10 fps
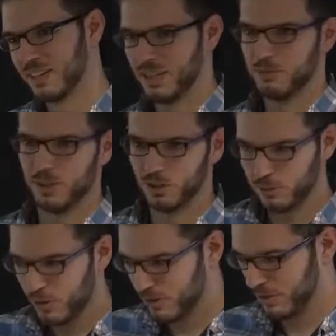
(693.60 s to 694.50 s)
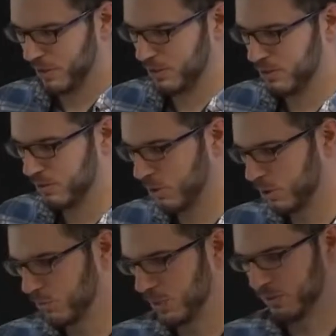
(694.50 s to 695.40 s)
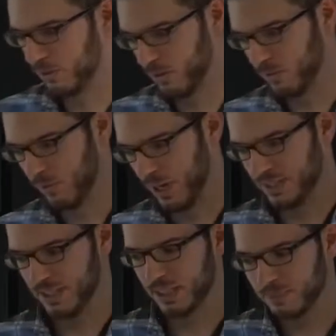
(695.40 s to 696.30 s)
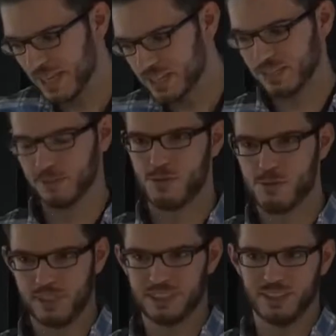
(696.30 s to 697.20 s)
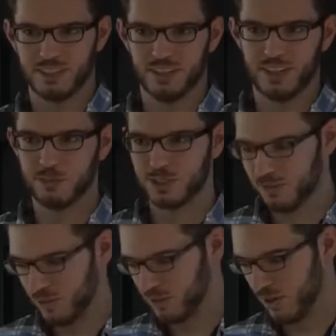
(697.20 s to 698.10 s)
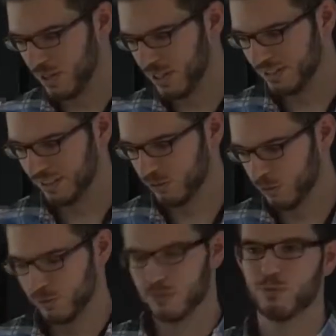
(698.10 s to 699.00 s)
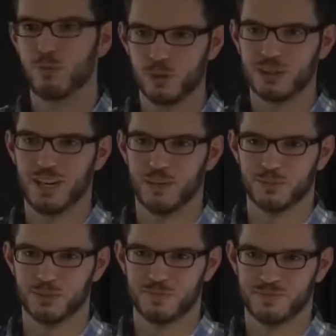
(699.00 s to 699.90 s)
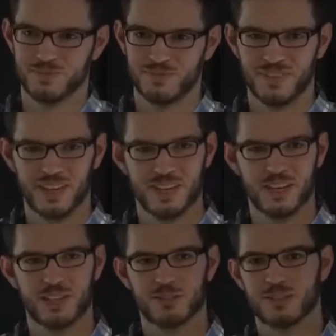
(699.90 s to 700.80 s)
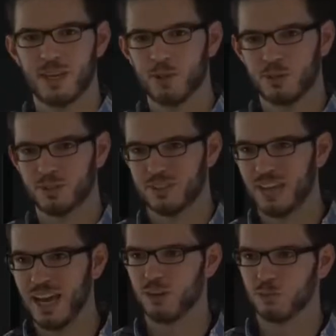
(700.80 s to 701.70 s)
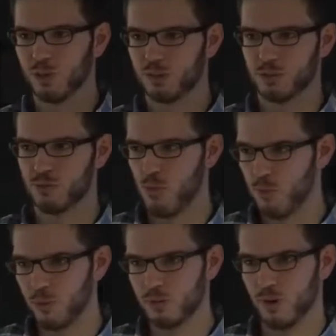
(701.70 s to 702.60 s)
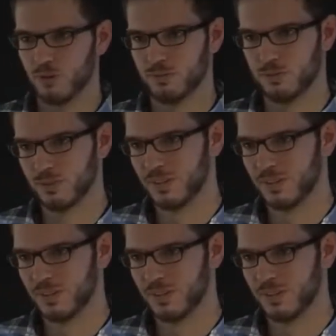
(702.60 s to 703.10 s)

Then we looked further and searched for the phrase expensive 3-star, and we saw that it occurs 4 times. So somehow this entire model was thrown off